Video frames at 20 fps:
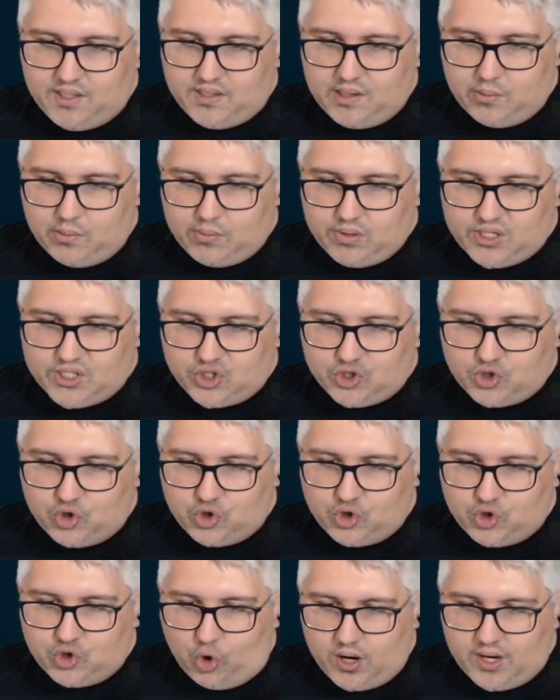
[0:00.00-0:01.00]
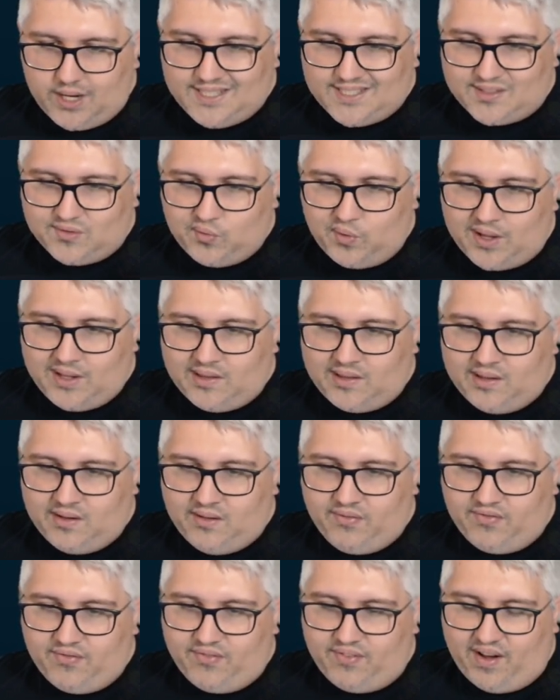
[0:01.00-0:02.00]
the restore is
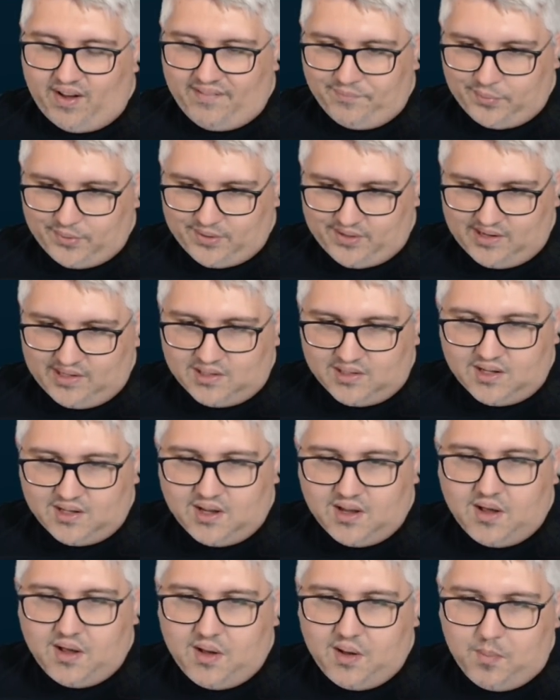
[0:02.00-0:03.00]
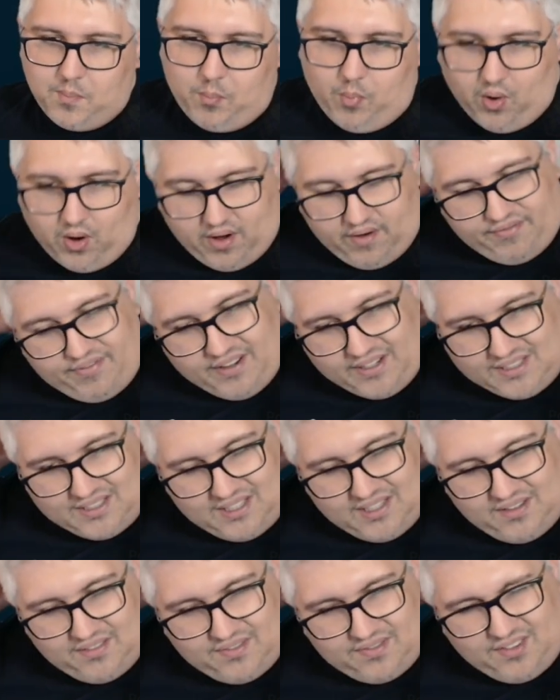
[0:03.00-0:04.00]
25% more
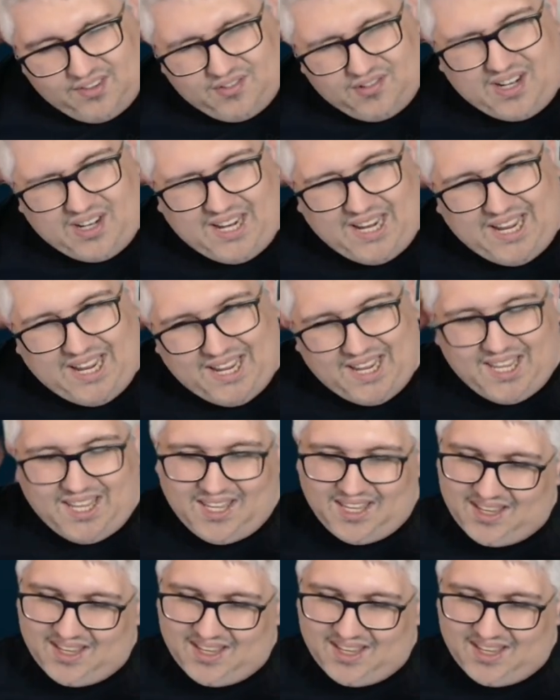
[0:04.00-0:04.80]
effective. Okay.